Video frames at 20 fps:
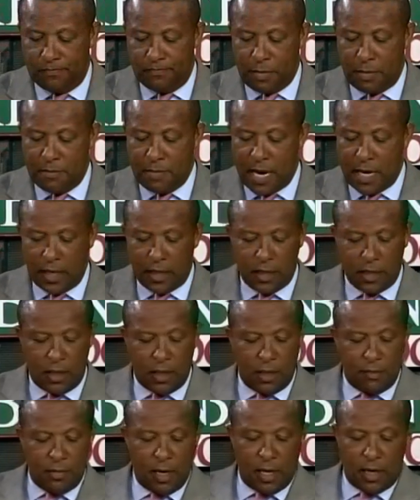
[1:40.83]

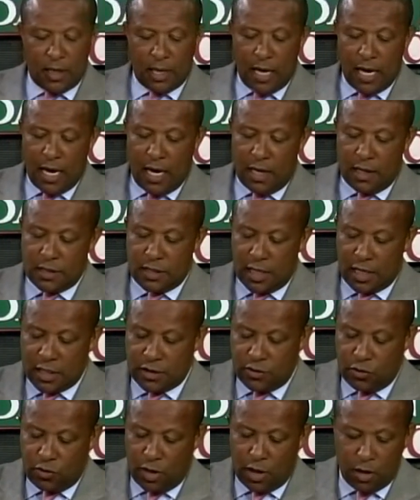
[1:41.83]
Monica Halas, I
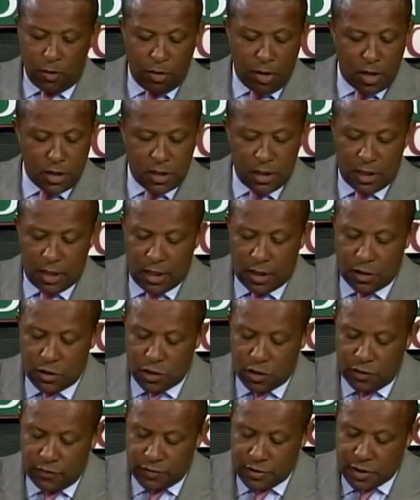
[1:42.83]
guess, Greater Boston Legal
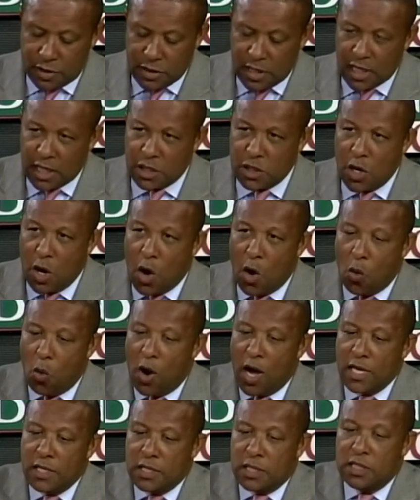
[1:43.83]
Services. I guess
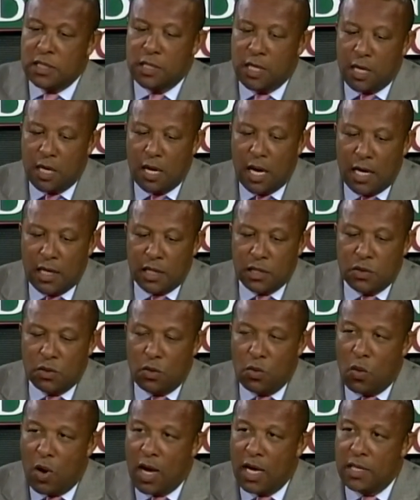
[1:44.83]
why is this?
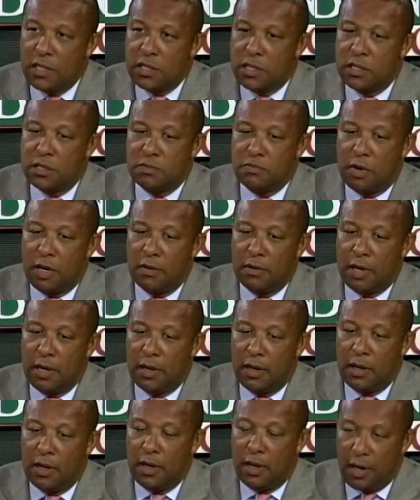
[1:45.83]
Why is this
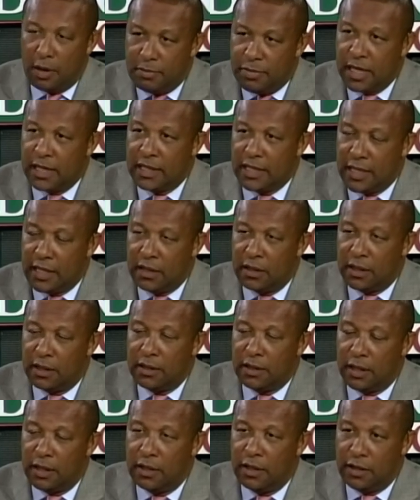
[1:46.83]
a big deal
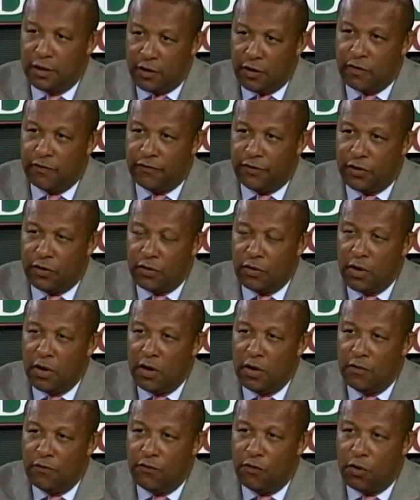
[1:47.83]
in your view
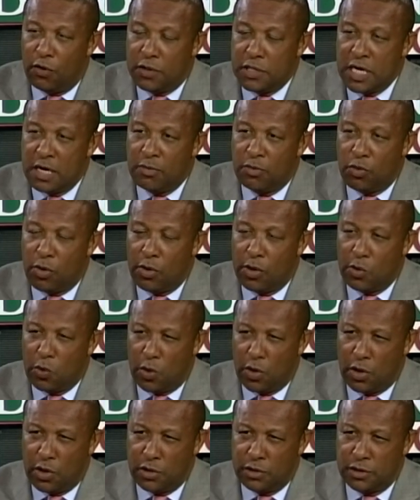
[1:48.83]
for temporary
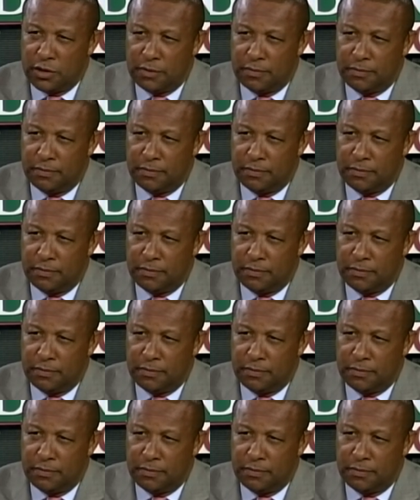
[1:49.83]
workers?